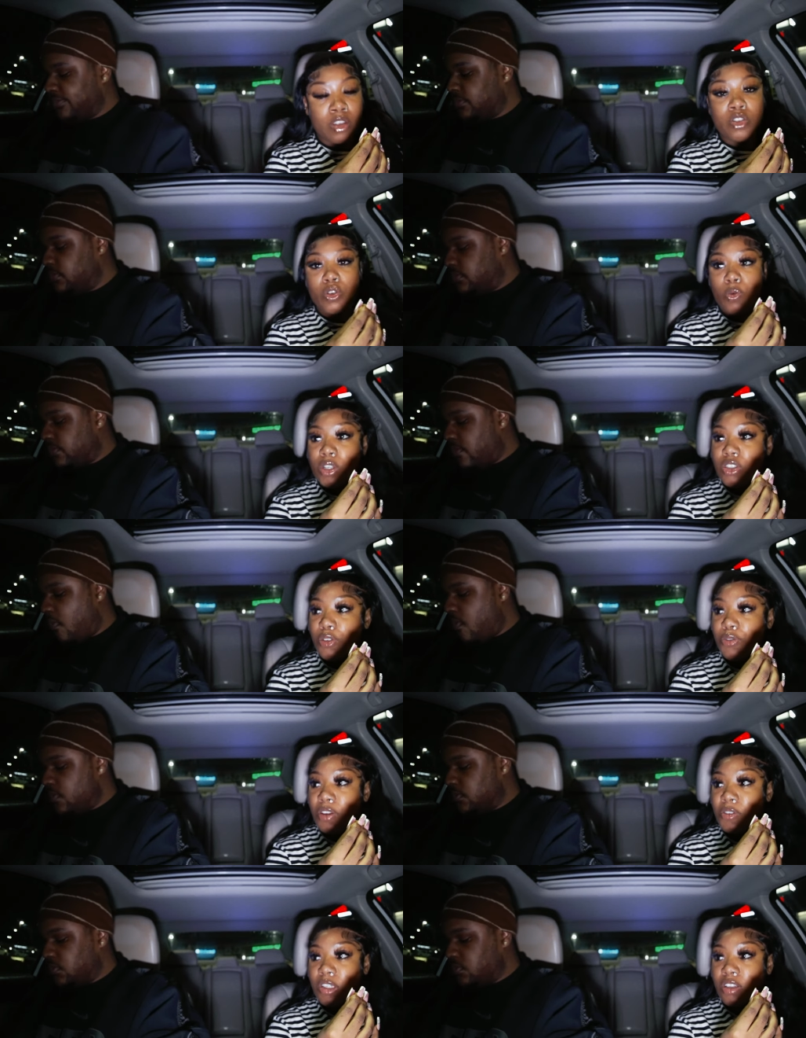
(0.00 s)
Speaker 1: So, what's your
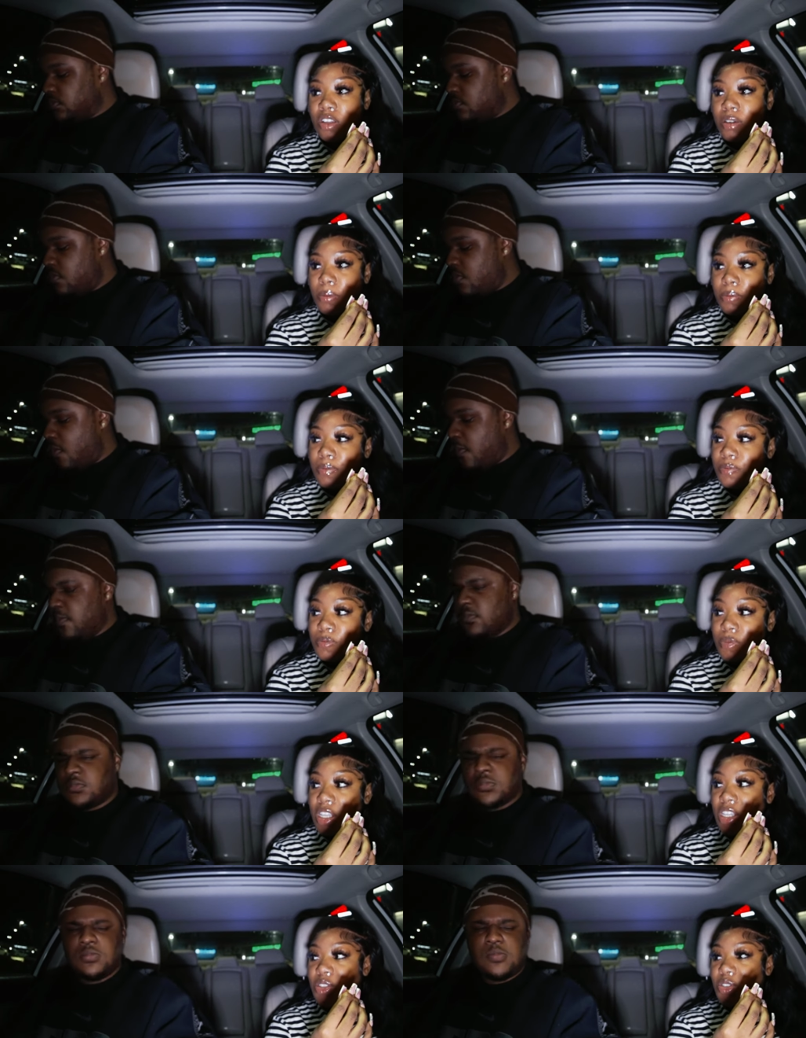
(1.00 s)
favorite club
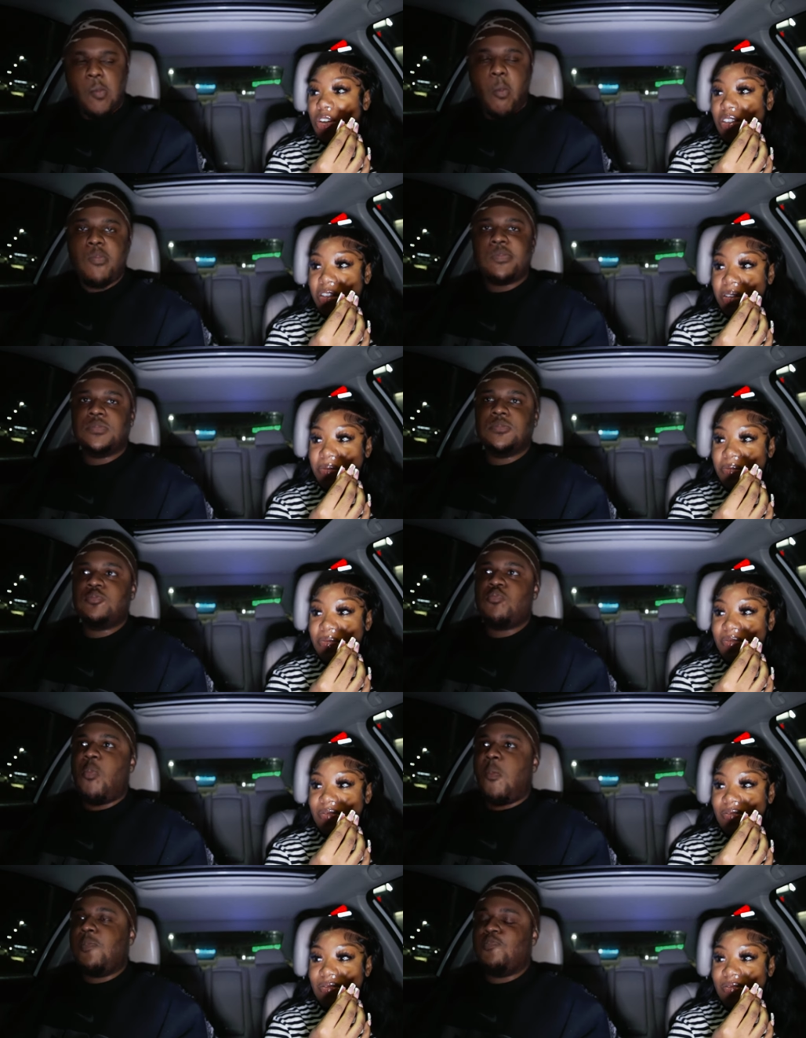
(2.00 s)
in Charlotte?
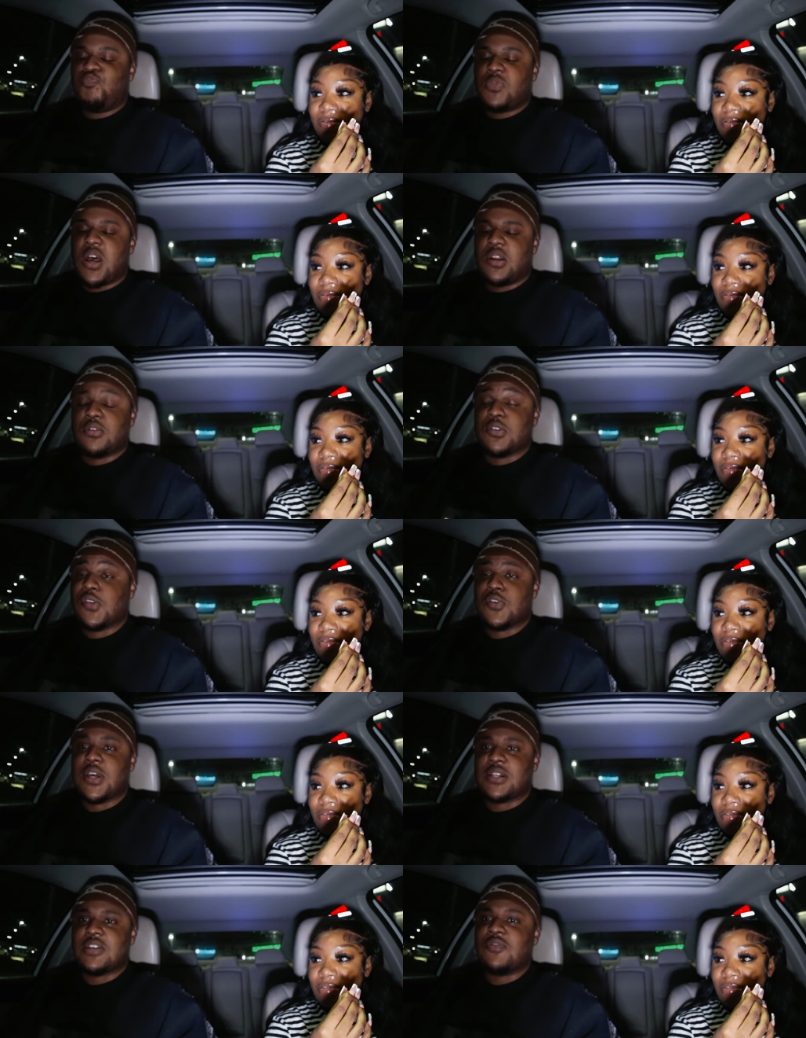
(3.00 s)
Speaker 2: I don't do those
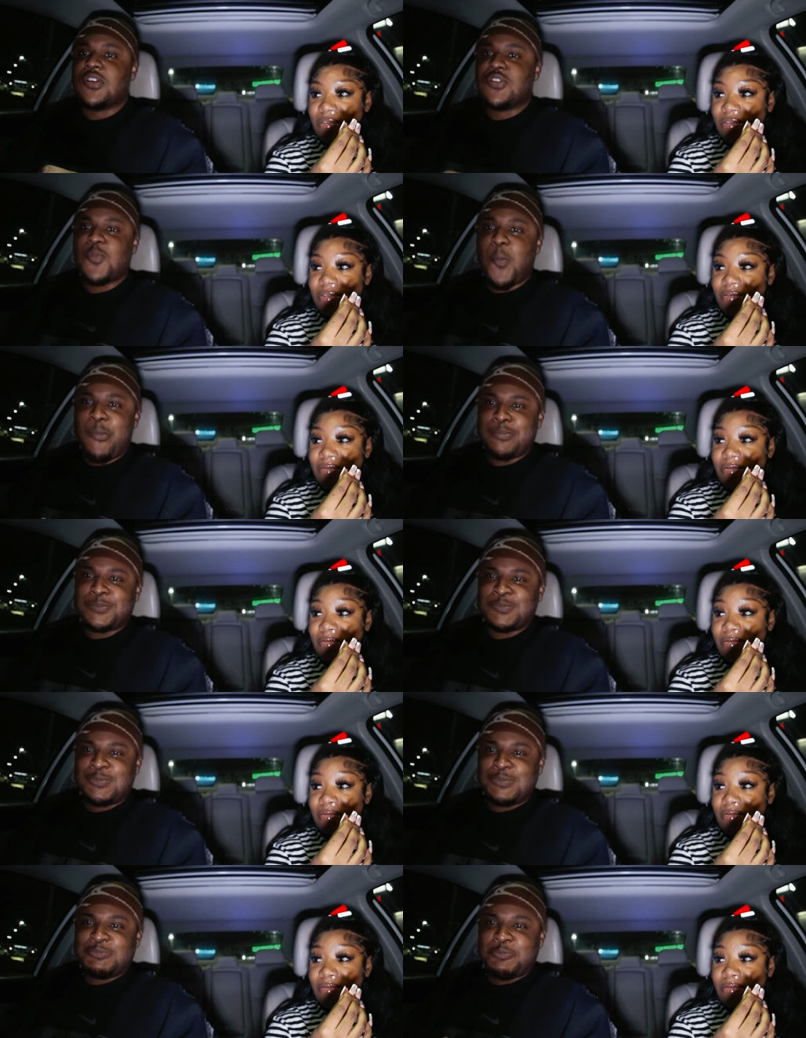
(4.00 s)
activities.
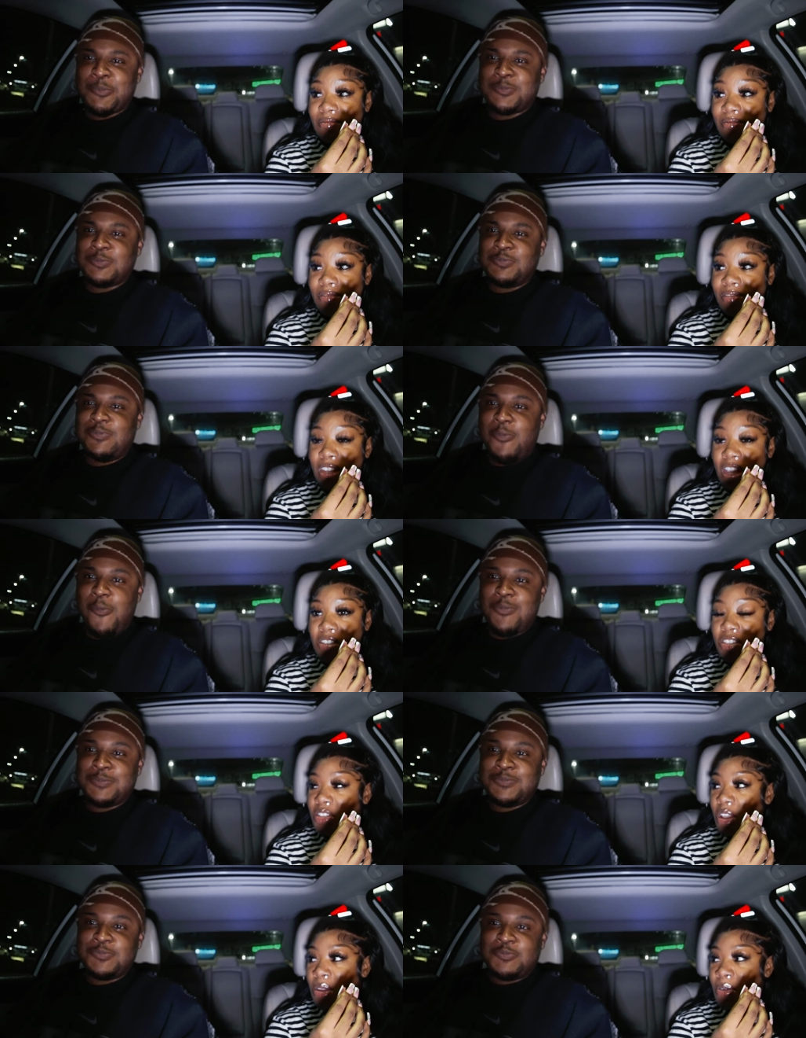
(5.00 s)
Speaker 1: I
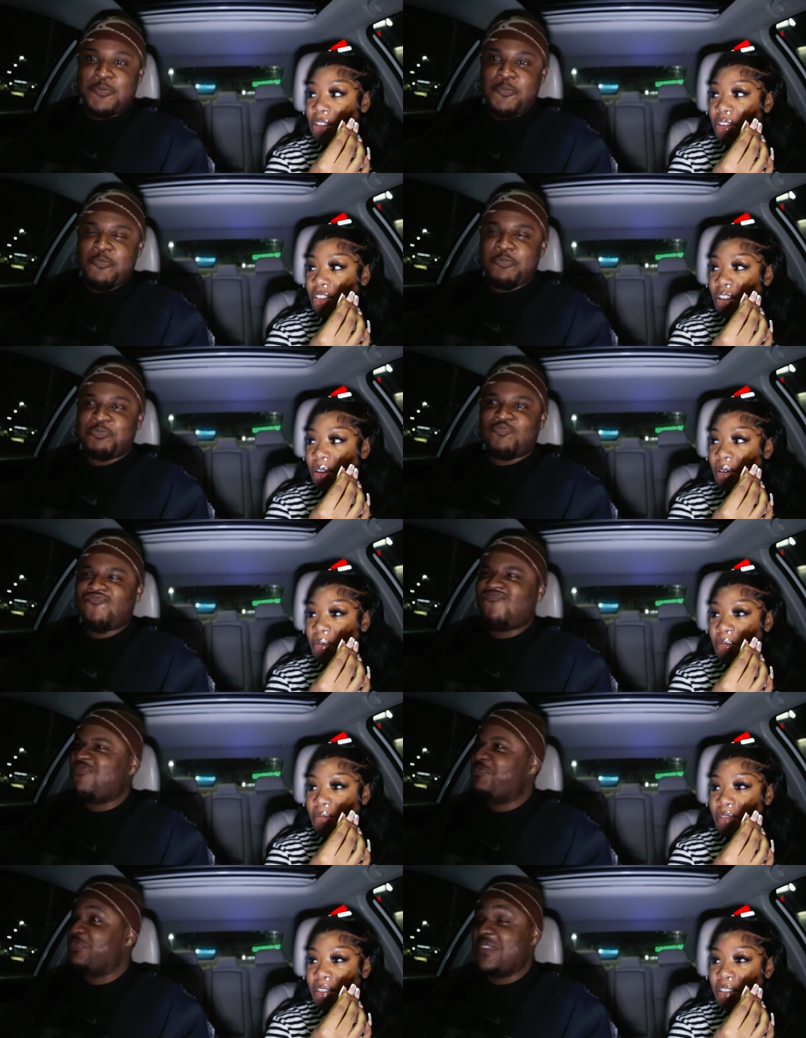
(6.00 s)
just saw you at the club.
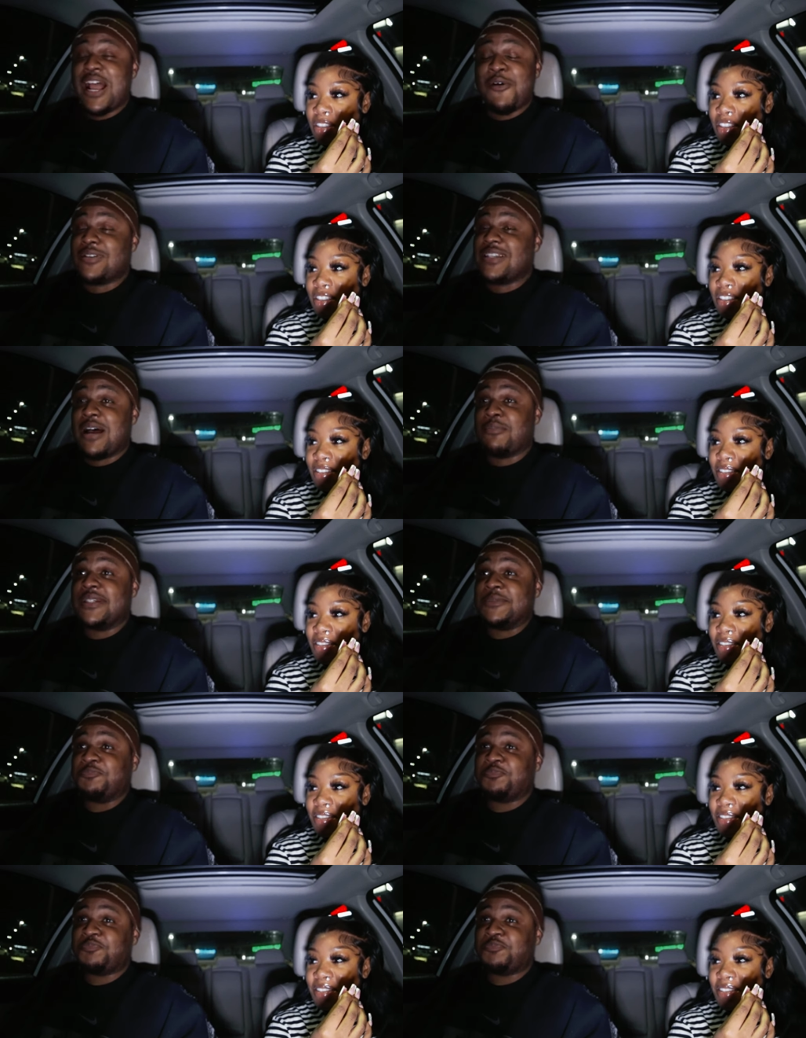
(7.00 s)
Speaker 2: That was not me.